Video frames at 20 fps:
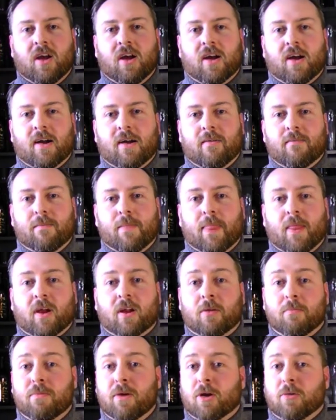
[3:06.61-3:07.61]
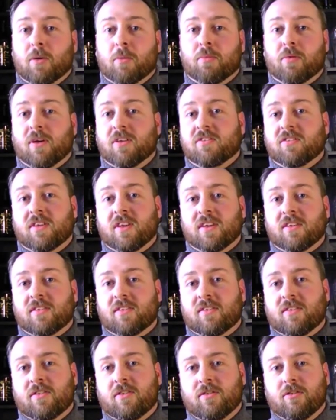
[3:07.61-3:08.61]
a comparable
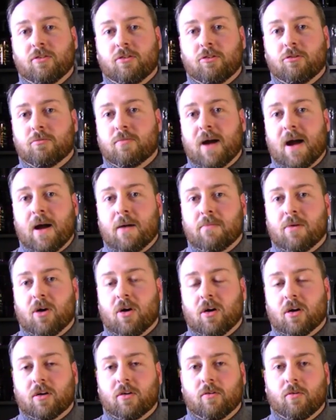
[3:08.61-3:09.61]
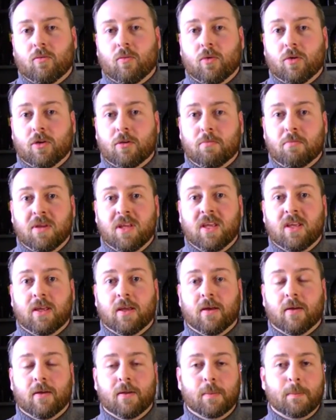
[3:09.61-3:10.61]
president to Bob Hawke would
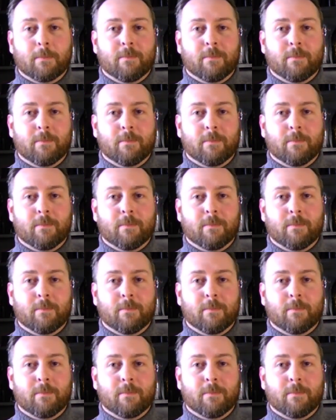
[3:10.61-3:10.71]
be.